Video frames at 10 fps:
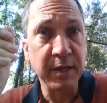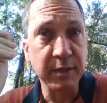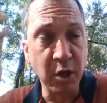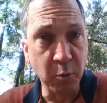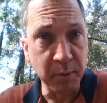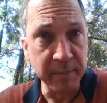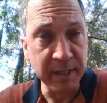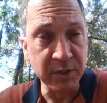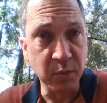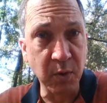
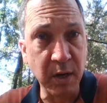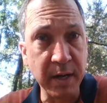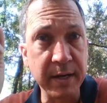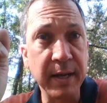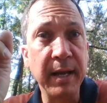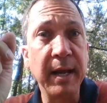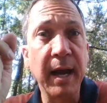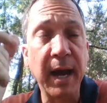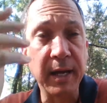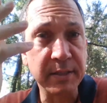Dopamine's one.
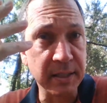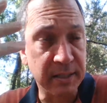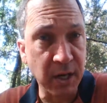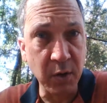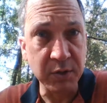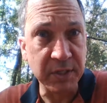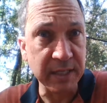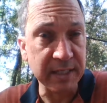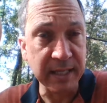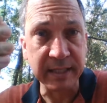Oxytocin
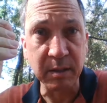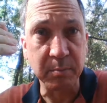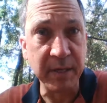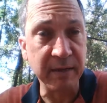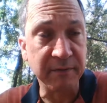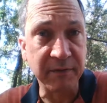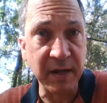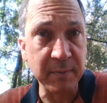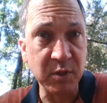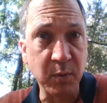is like the big
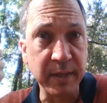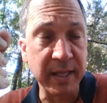famous one.